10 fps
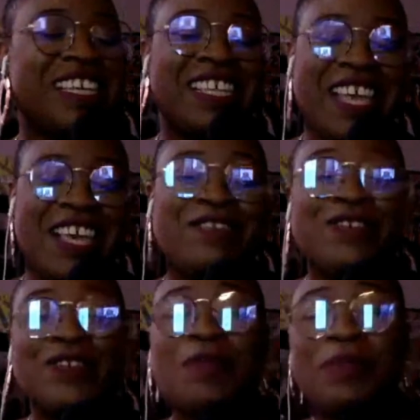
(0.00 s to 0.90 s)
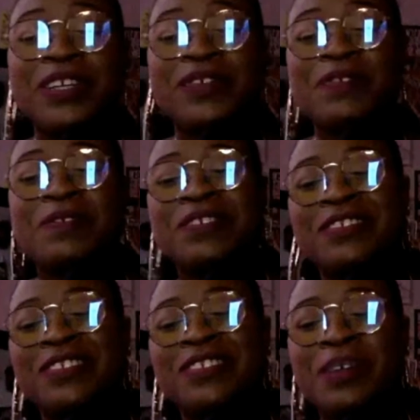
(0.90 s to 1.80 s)
thank you so much for
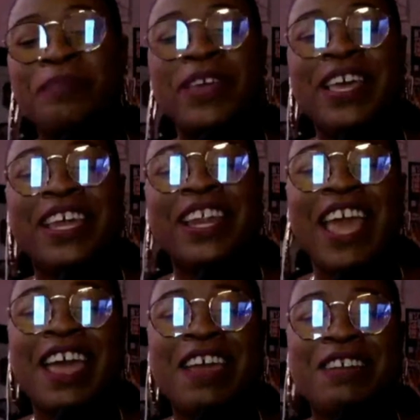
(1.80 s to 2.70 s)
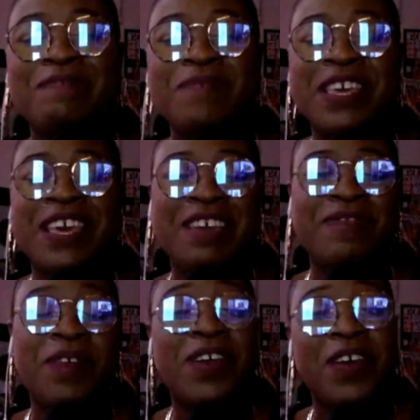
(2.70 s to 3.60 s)
jumping in and being
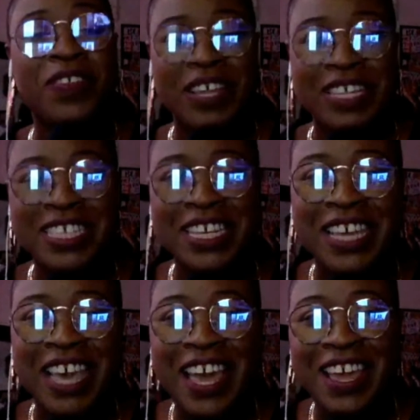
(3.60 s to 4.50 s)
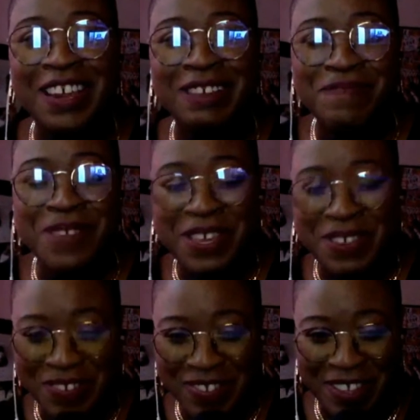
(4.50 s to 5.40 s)
very authentic and being
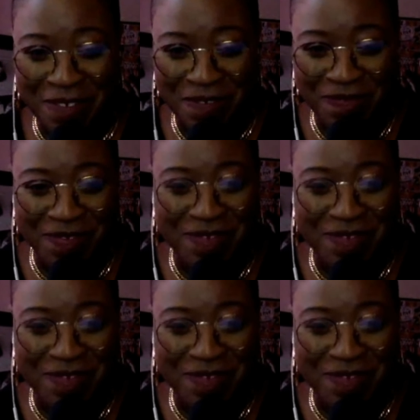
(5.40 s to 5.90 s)
yourself.